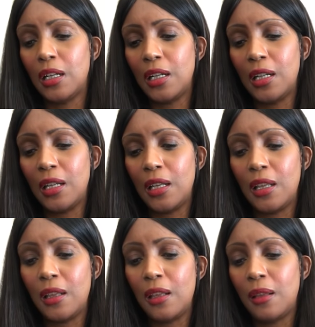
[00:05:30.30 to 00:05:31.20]

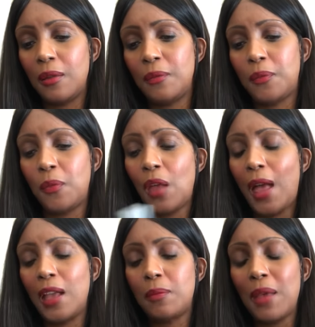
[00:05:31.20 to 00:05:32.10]
Uh,
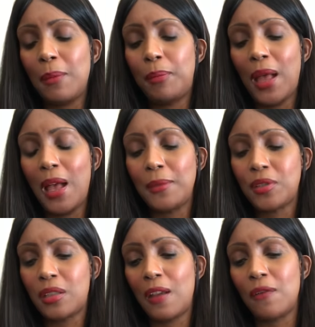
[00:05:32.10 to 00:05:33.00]
hangman,
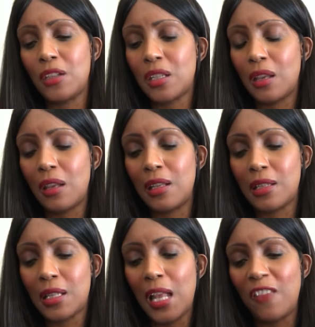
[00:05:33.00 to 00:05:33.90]
perhaps there is an
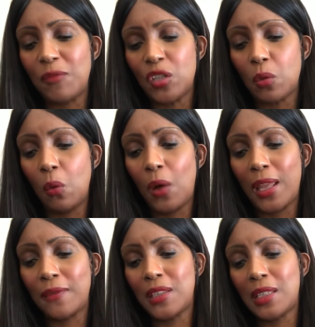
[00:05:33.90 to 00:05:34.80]
enslavement to a
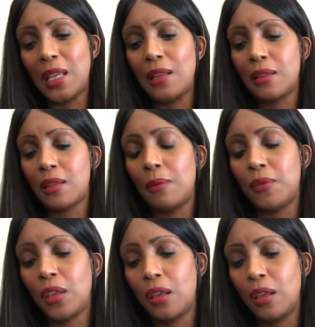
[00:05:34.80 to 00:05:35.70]
way of seeing
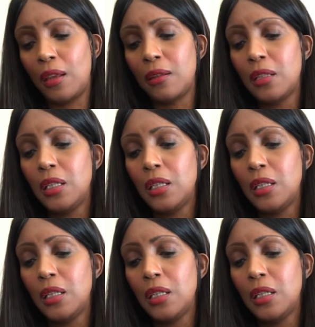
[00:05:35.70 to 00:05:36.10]
something here.